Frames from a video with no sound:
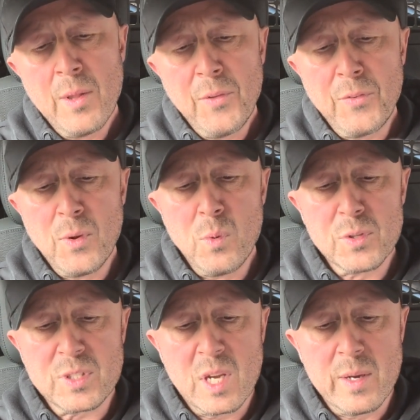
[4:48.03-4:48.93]
So
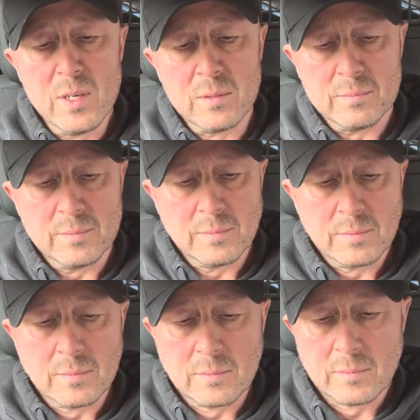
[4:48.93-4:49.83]
what's going on?
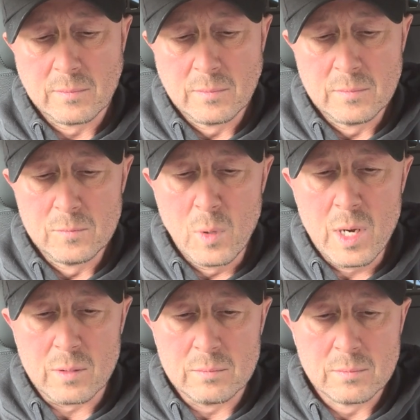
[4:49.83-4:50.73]

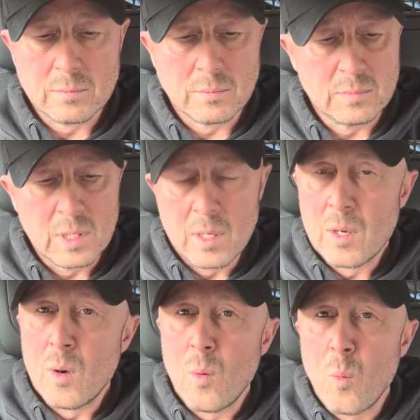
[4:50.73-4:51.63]
Well,
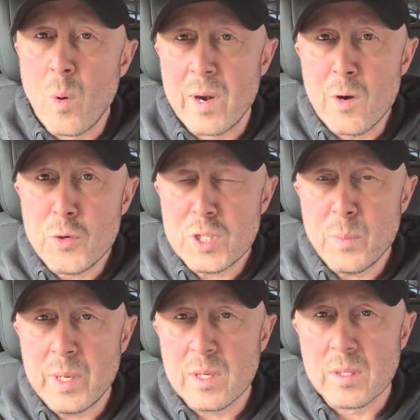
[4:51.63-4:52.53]
where else should
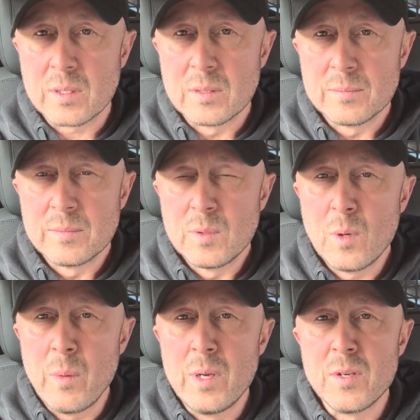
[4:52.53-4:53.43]
we look?
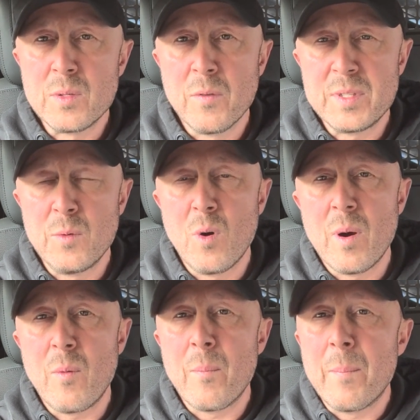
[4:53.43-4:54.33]
Well, we looked obviously
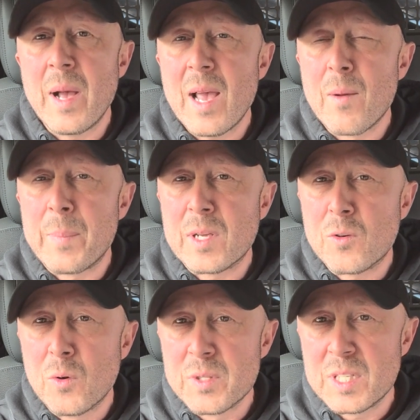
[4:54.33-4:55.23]
what might be
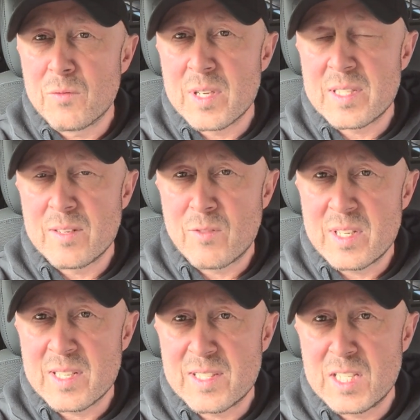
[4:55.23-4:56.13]
causing raised
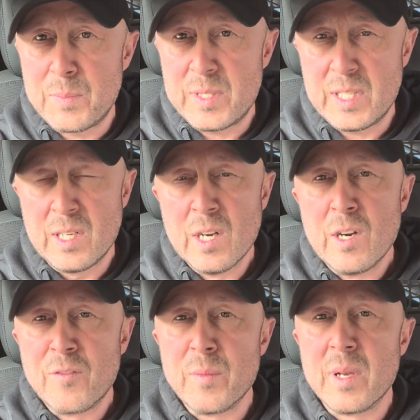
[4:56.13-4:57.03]
SHBG
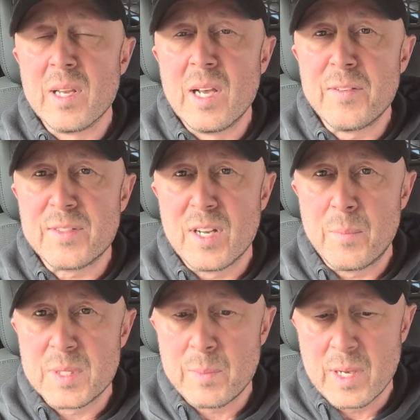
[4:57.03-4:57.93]
from a lifestyle
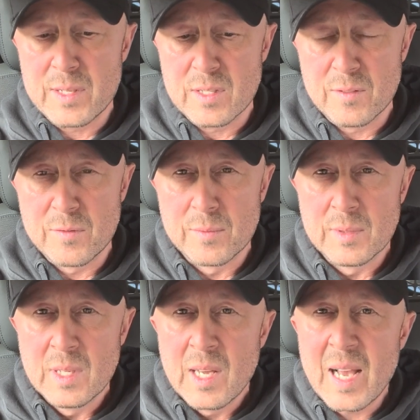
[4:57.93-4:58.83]
perspective.
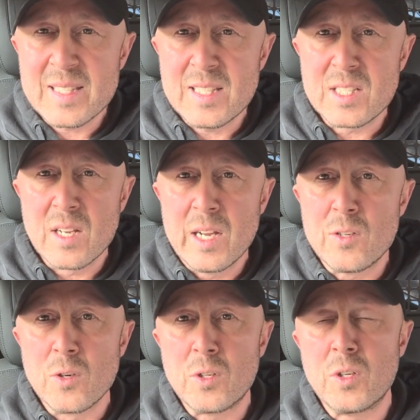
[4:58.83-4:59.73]
Has this guy
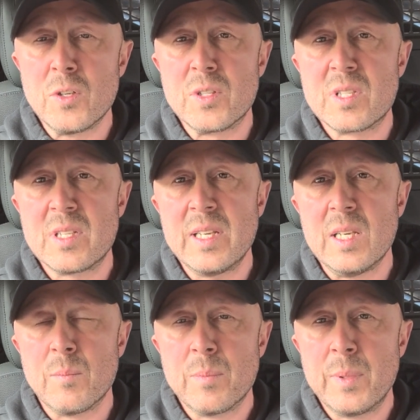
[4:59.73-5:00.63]
got good
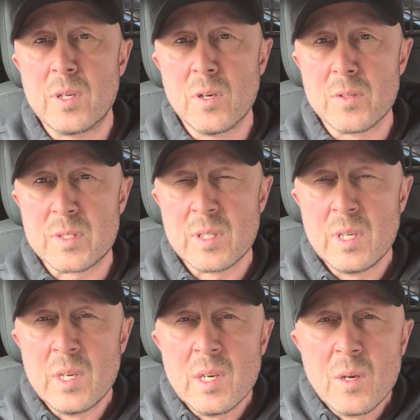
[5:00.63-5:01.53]
sleep? Because
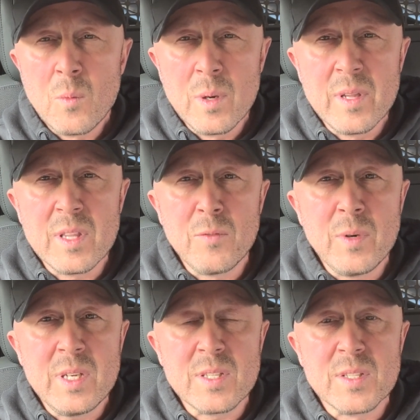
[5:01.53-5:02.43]
one of the
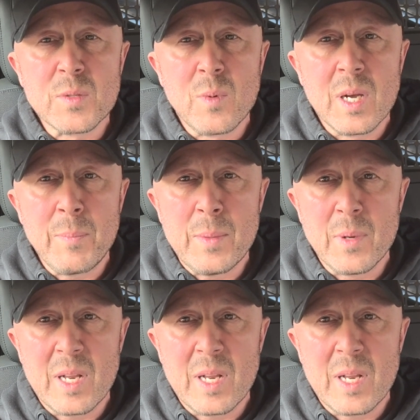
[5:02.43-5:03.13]
reasons why people